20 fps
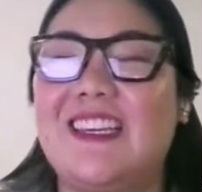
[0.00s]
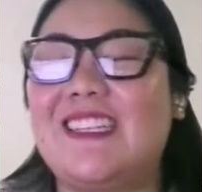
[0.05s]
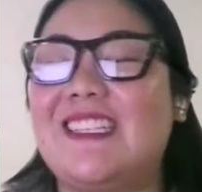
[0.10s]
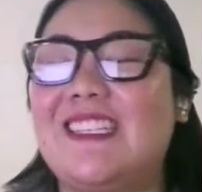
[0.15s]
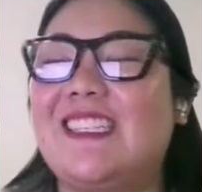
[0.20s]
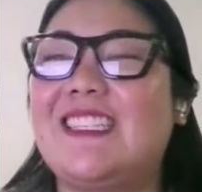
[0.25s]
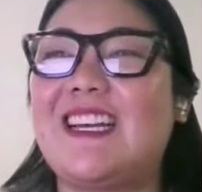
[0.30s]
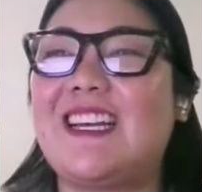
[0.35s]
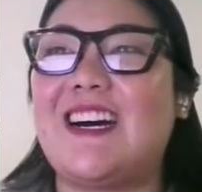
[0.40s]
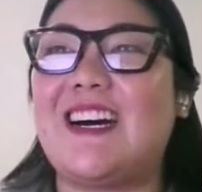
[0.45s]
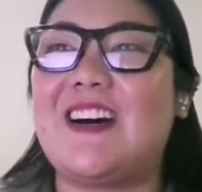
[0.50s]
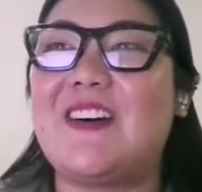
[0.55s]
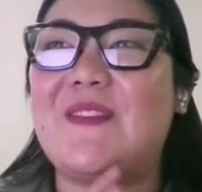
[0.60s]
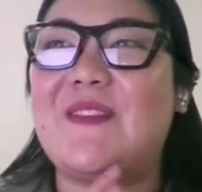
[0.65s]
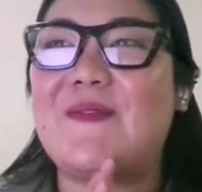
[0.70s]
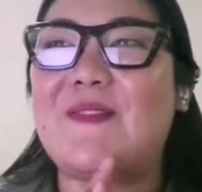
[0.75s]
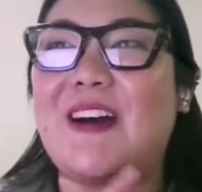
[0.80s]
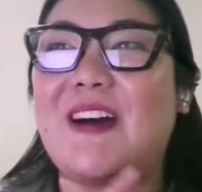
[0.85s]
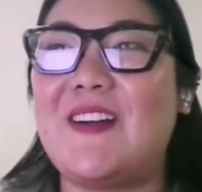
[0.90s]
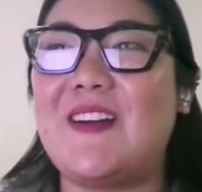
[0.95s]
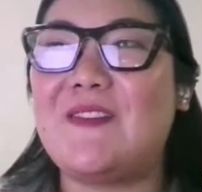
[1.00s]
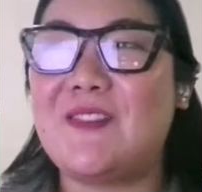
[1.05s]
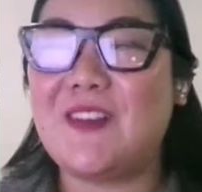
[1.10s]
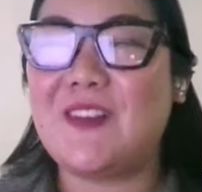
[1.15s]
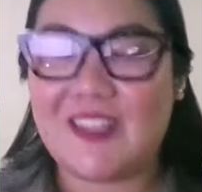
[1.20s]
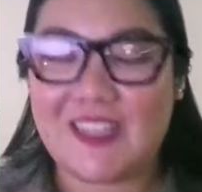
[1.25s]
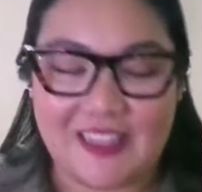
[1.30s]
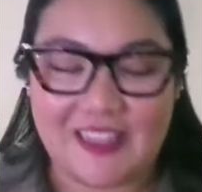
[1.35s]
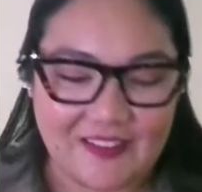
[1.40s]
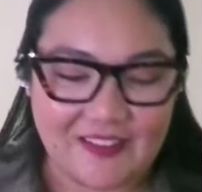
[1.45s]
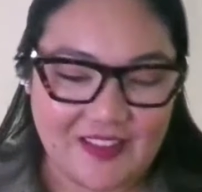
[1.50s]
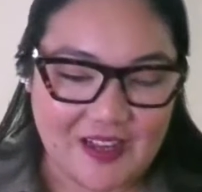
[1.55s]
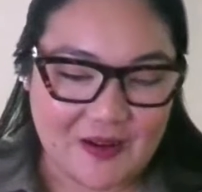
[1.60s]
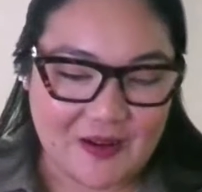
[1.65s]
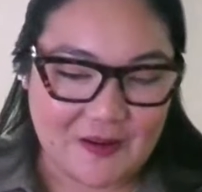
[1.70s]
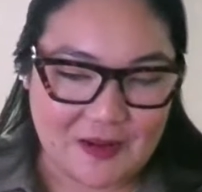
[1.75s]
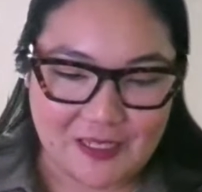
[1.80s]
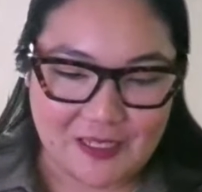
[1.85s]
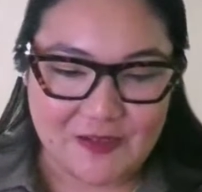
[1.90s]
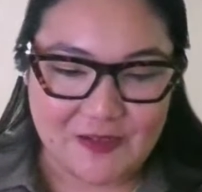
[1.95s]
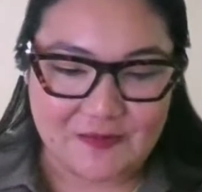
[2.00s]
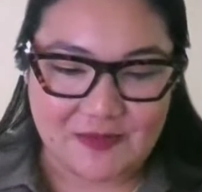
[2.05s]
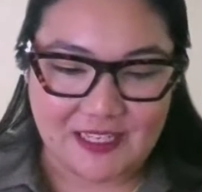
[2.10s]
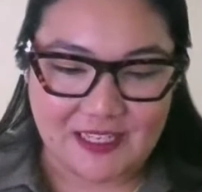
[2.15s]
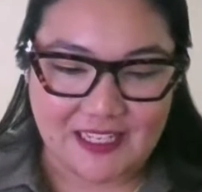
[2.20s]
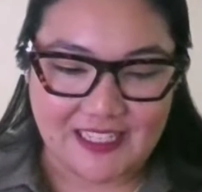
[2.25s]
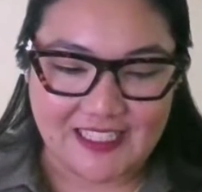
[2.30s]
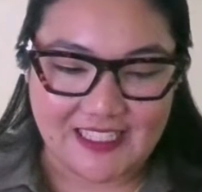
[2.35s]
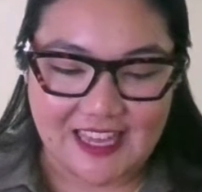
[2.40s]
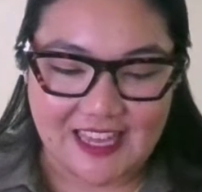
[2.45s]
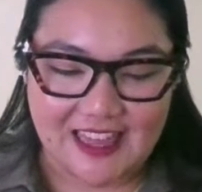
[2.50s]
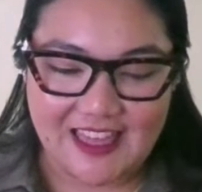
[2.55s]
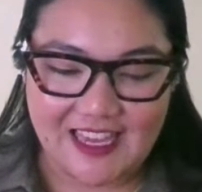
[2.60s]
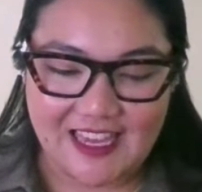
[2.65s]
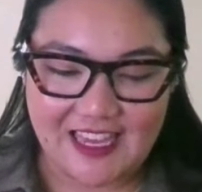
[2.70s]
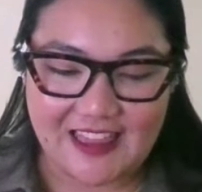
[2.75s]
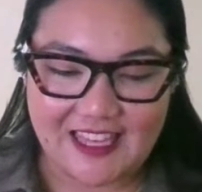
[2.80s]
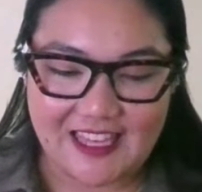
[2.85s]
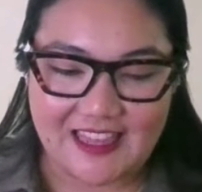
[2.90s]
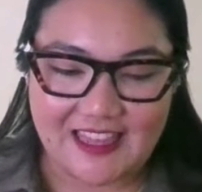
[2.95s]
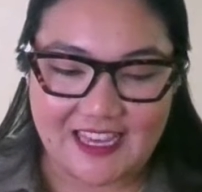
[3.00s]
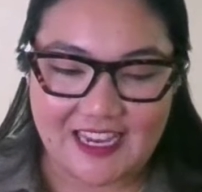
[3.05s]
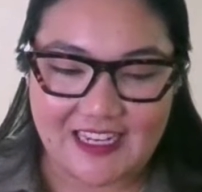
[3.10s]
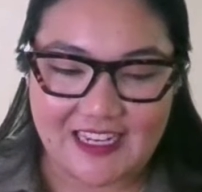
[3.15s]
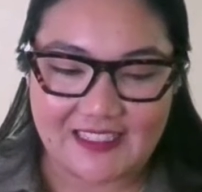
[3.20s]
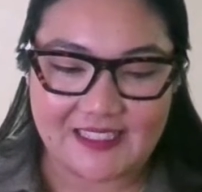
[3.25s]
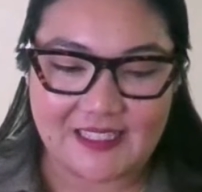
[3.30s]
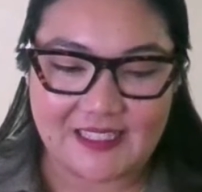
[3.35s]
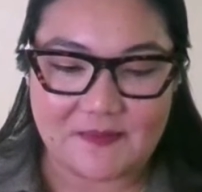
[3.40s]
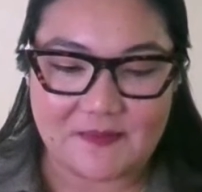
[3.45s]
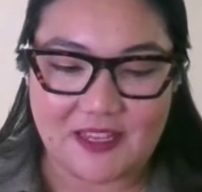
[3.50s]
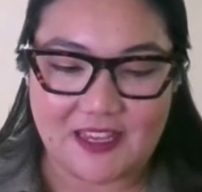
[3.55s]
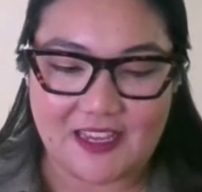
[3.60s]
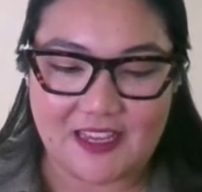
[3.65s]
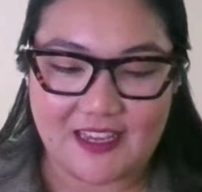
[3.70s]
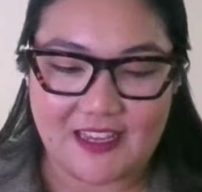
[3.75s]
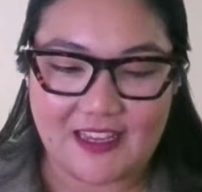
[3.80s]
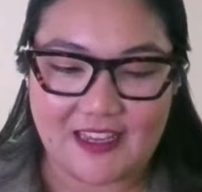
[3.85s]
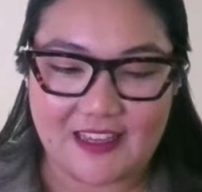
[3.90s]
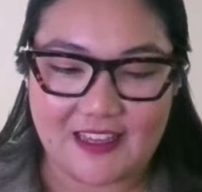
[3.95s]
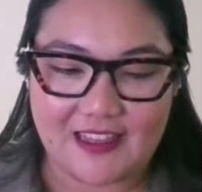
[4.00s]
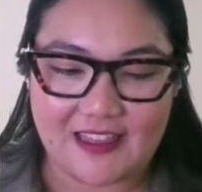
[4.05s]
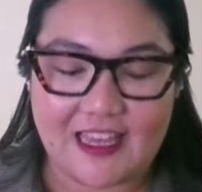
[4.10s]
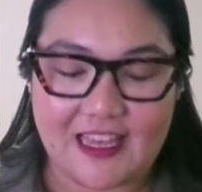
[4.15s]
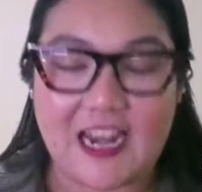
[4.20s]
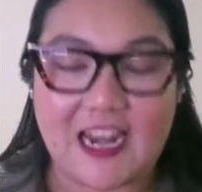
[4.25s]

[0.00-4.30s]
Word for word: Yes, um, I really love that question because I think that that is something